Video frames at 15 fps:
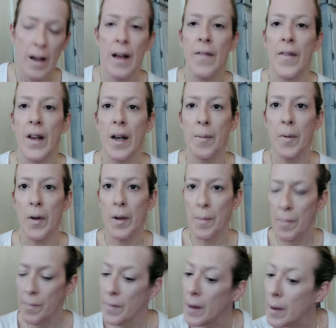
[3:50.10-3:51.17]
And then I'm going
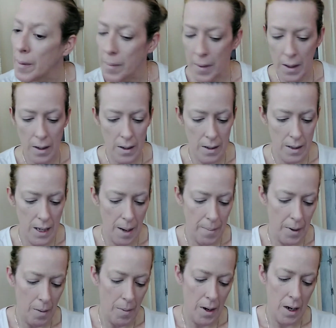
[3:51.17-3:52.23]
to uh,
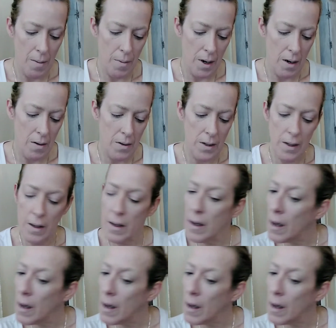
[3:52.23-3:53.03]
tap it on my eyebrows.